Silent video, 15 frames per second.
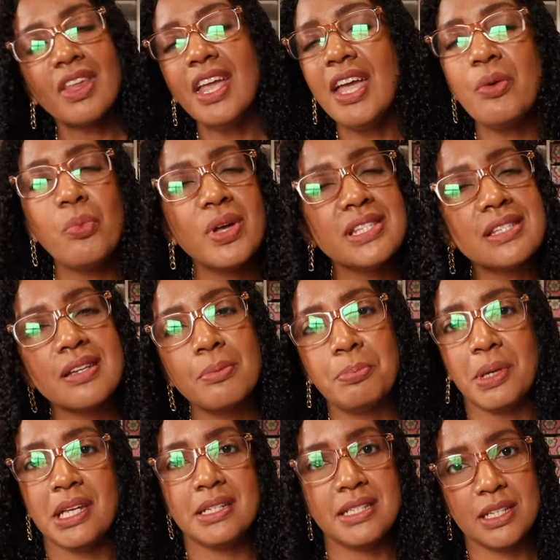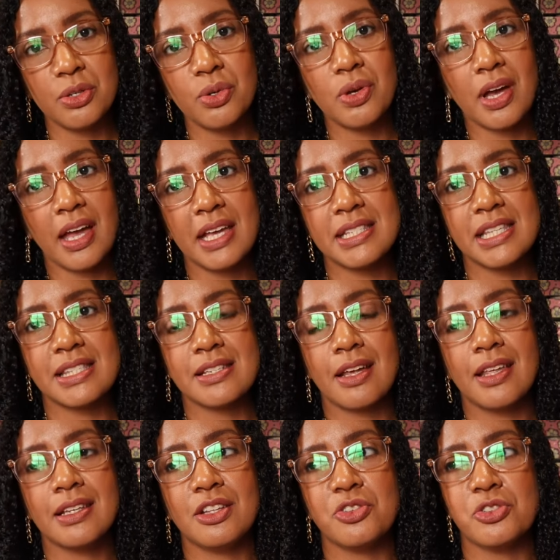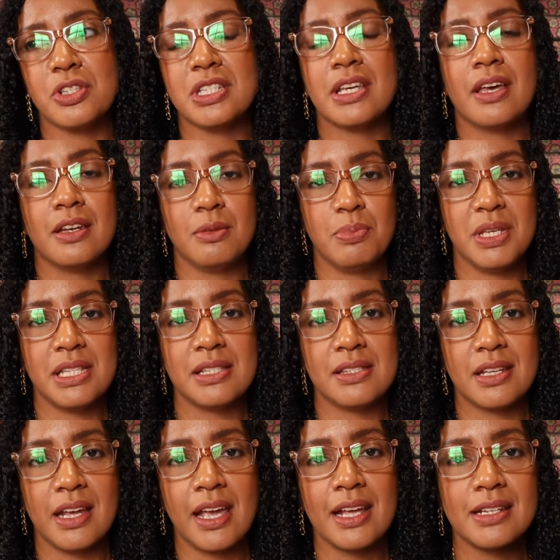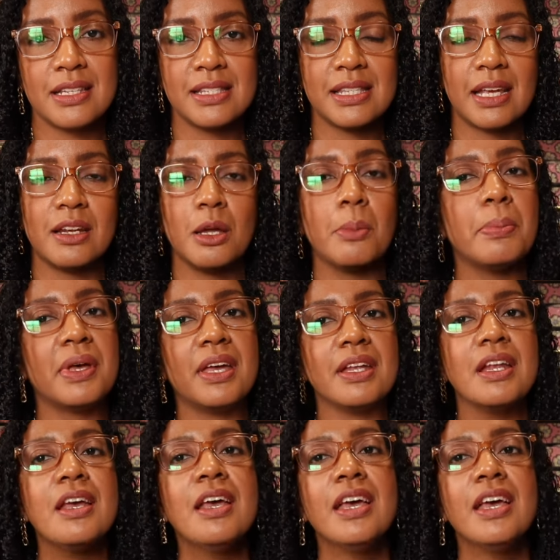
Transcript: It wasn't a big deal, guys. It's not like there's a ton of pieces that I had to set up, but